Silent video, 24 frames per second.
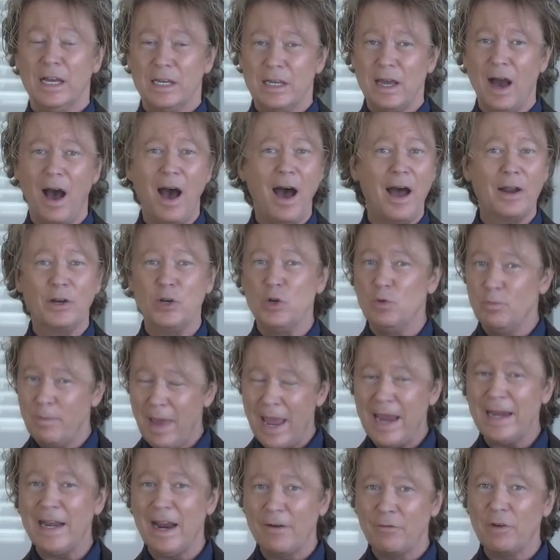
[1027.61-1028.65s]
God who
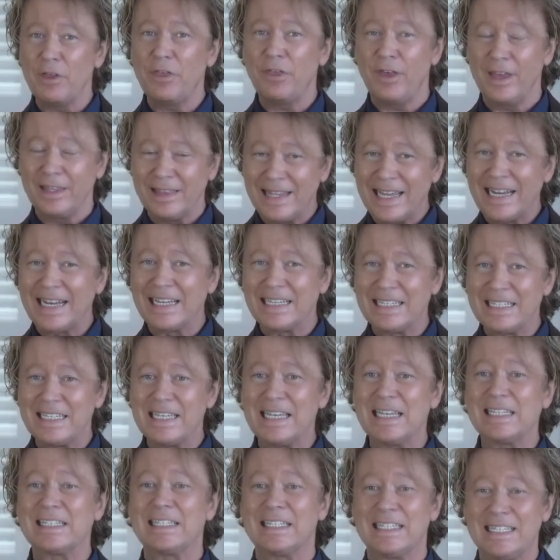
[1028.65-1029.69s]
made everything that
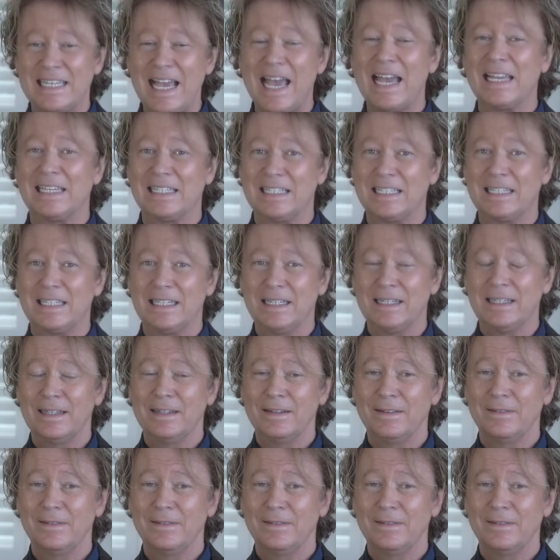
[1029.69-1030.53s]
exists, says.